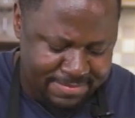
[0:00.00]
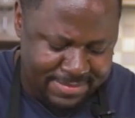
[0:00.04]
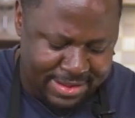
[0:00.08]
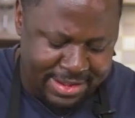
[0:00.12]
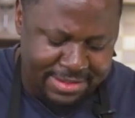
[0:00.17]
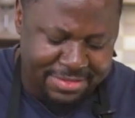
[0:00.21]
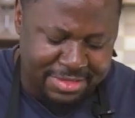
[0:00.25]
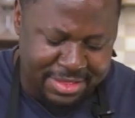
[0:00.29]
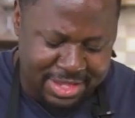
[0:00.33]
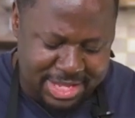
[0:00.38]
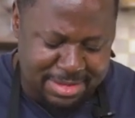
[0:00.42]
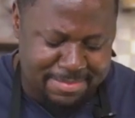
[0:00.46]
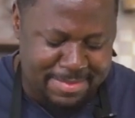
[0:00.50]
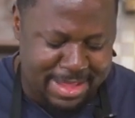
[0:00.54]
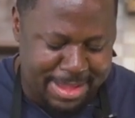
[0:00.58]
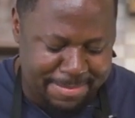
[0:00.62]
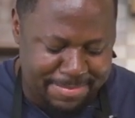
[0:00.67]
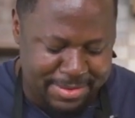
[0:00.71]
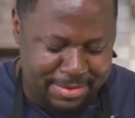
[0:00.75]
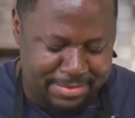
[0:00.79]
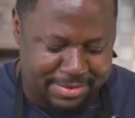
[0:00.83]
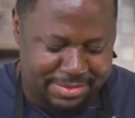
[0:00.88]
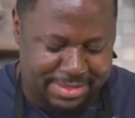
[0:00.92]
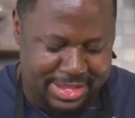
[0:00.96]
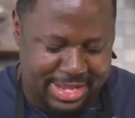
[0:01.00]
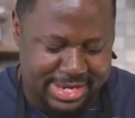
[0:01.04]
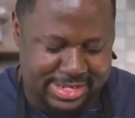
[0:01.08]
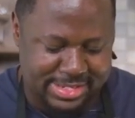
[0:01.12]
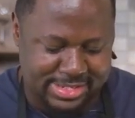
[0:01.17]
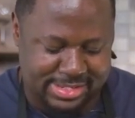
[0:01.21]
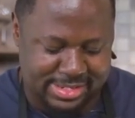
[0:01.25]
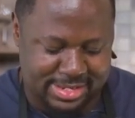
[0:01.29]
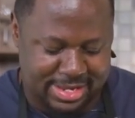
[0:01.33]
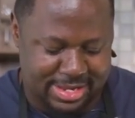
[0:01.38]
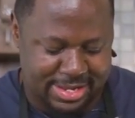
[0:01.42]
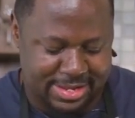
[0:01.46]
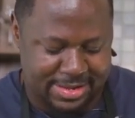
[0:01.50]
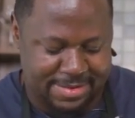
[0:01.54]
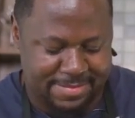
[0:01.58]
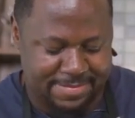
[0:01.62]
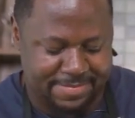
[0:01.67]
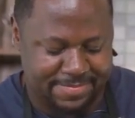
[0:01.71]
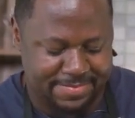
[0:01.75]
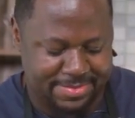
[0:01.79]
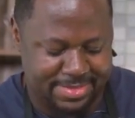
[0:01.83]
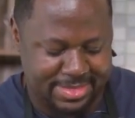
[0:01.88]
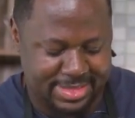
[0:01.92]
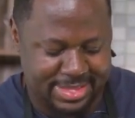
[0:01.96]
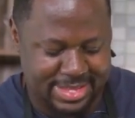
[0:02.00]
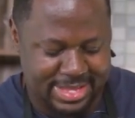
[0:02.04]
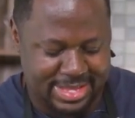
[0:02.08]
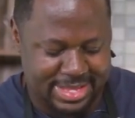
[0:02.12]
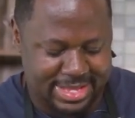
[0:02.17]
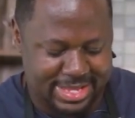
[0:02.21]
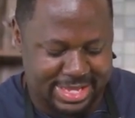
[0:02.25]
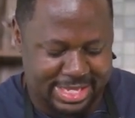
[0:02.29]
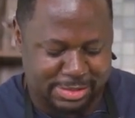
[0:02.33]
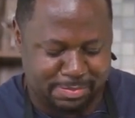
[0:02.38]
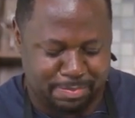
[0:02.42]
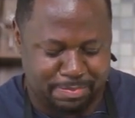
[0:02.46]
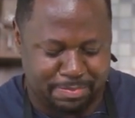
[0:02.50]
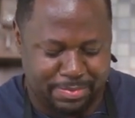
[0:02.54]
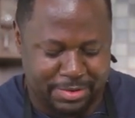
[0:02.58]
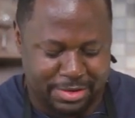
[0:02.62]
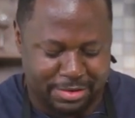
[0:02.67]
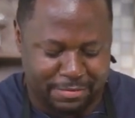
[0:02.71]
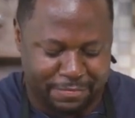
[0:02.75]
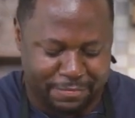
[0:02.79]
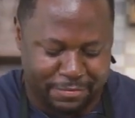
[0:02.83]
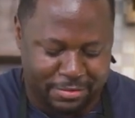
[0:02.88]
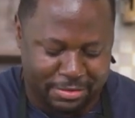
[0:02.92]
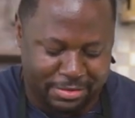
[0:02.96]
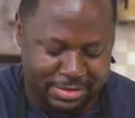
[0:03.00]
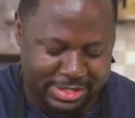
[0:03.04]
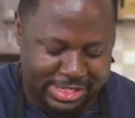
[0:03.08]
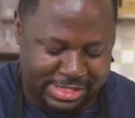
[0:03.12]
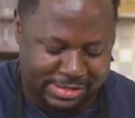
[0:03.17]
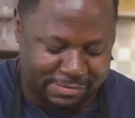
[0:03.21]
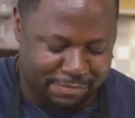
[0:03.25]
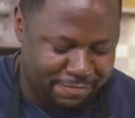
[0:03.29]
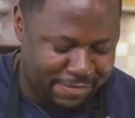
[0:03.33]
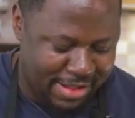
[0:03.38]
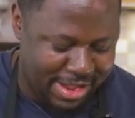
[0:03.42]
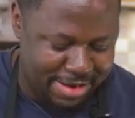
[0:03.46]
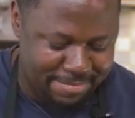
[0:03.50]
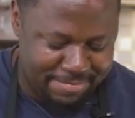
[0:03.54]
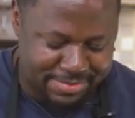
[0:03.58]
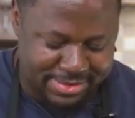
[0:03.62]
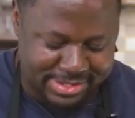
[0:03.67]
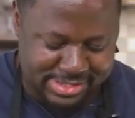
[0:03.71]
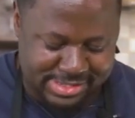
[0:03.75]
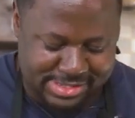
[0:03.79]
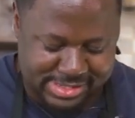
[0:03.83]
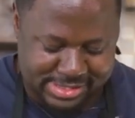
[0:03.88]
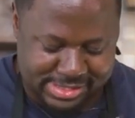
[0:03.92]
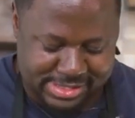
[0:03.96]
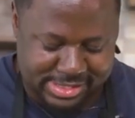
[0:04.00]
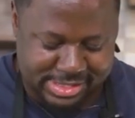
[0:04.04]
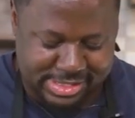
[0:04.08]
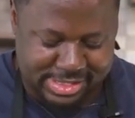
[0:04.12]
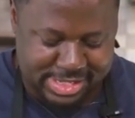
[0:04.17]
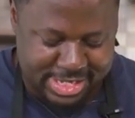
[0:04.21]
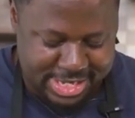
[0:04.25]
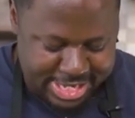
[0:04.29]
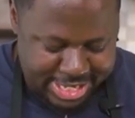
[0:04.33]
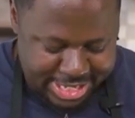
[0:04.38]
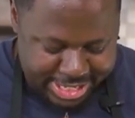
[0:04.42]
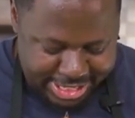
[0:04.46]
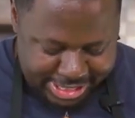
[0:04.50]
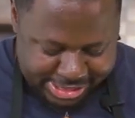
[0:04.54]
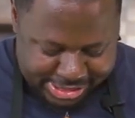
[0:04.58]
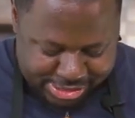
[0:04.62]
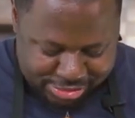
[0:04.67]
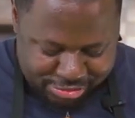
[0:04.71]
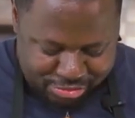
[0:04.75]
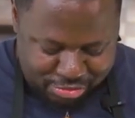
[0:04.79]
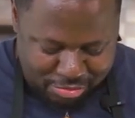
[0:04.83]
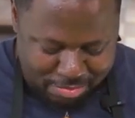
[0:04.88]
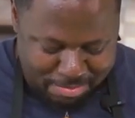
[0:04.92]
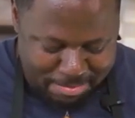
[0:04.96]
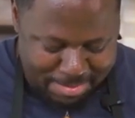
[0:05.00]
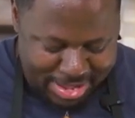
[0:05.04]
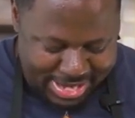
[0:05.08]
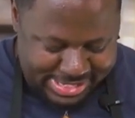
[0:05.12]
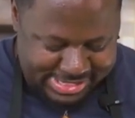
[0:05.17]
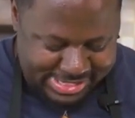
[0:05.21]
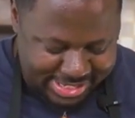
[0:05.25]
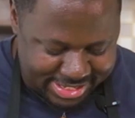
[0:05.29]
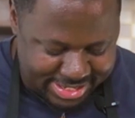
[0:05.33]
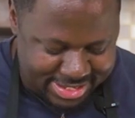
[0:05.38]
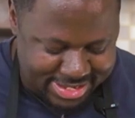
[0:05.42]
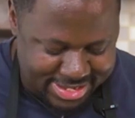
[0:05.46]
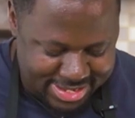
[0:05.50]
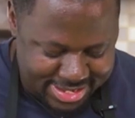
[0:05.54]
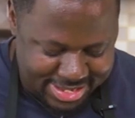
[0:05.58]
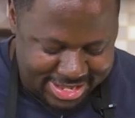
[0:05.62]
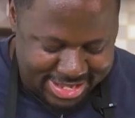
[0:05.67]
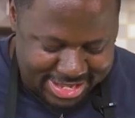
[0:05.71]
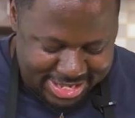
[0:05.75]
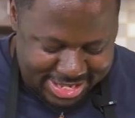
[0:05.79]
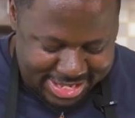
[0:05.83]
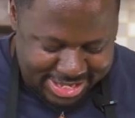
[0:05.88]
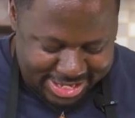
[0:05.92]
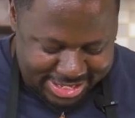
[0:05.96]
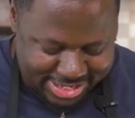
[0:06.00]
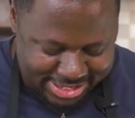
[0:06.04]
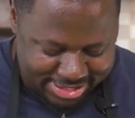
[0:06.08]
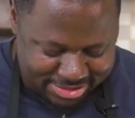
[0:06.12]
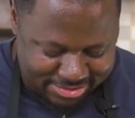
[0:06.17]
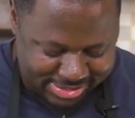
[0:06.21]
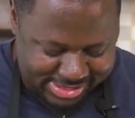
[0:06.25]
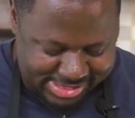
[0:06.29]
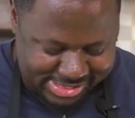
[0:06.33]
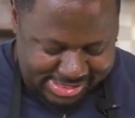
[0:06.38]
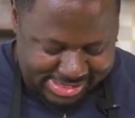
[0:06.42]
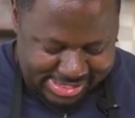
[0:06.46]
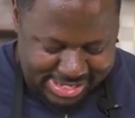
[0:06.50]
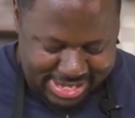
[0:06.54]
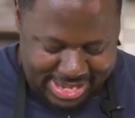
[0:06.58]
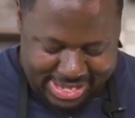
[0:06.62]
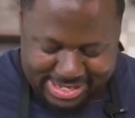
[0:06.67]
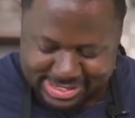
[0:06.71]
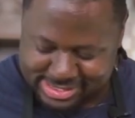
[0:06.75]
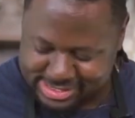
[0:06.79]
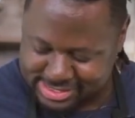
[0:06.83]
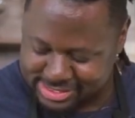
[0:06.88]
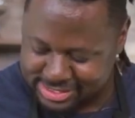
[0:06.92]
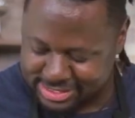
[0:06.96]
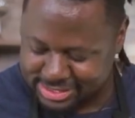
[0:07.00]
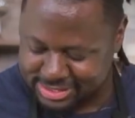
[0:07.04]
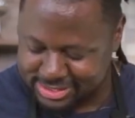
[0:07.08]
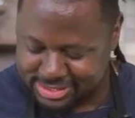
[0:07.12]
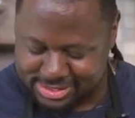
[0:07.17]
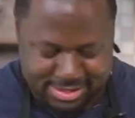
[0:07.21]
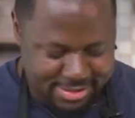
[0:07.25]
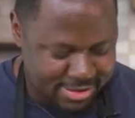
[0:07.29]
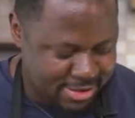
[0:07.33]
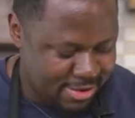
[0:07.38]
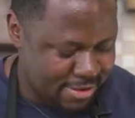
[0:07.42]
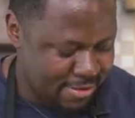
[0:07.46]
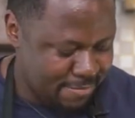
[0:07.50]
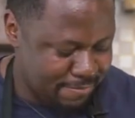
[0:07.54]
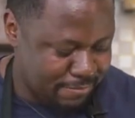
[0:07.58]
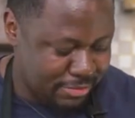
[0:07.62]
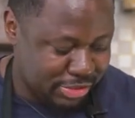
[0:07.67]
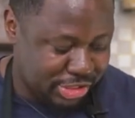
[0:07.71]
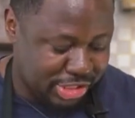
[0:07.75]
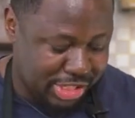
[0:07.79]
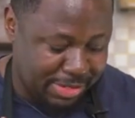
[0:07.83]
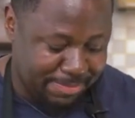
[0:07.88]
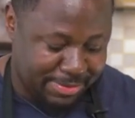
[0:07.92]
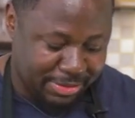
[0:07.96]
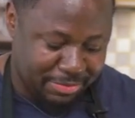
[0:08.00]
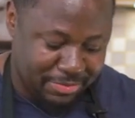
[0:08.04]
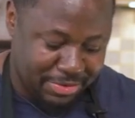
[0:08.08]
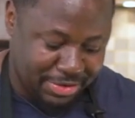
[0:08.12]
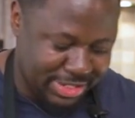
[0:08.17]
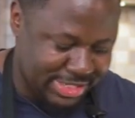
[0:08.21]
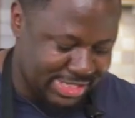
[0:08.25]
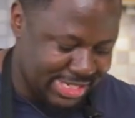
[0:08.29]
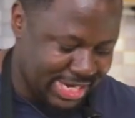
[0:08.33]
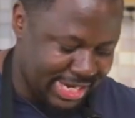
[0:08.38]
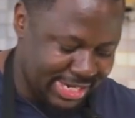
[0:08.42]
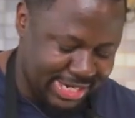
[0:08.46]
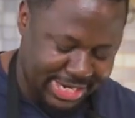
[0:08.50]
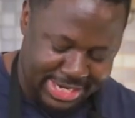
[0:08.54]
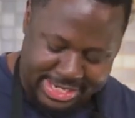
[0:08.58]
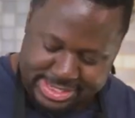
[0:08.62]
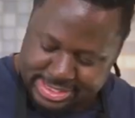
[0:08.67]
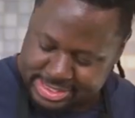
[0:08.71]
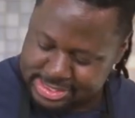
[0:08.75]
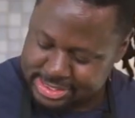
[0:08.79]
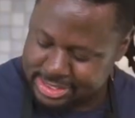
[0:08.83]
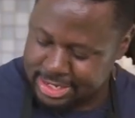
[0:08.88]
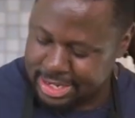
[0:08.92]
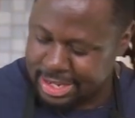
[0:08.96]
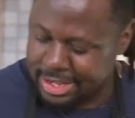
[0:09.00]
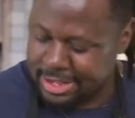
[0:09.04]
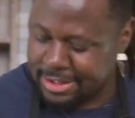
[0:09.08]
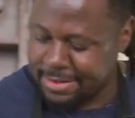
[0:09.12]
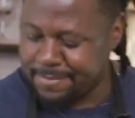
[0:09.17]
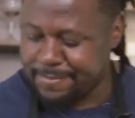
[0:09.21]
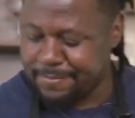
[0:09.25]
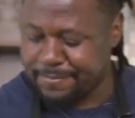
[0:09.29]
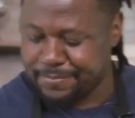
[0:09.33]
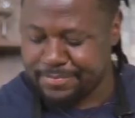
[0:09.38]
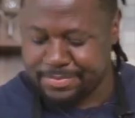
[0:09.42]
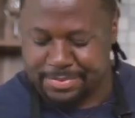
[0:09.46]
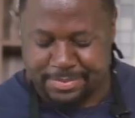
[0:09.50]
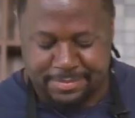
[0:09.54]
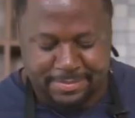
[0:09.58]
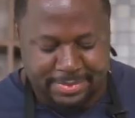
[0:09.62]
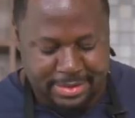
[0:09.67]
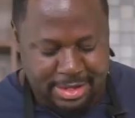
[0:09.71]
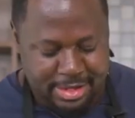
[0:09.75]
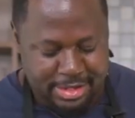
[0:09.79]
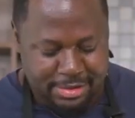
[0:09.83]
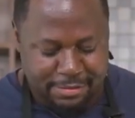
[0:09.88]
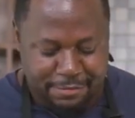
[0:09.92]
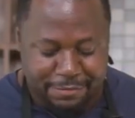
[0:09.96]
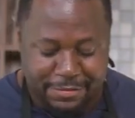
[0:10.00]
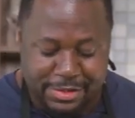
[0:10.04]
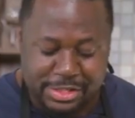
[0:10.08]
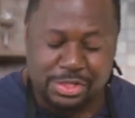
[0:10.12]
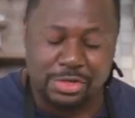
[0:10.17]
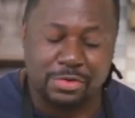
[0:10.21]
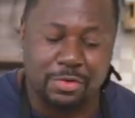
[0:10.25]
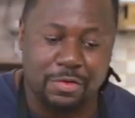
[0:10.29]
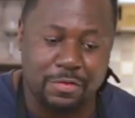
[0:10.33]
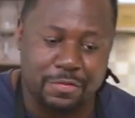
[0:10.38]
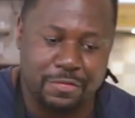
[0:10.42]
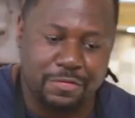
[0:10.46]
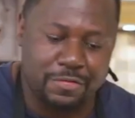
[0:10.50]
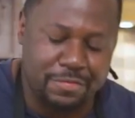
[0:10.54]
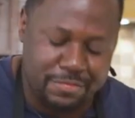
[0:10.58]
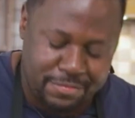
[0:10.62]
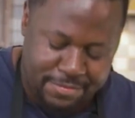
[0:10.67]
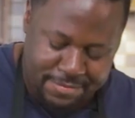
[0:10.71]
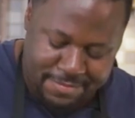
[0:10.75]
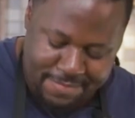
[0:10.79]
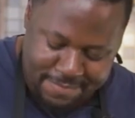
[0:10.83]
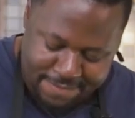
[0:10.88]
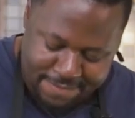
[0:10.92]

I think I'm happy with that. It's beautiful, it's vibrant, it's dramatic, it looks nice and mushy, but we're not done yet. Finish it off.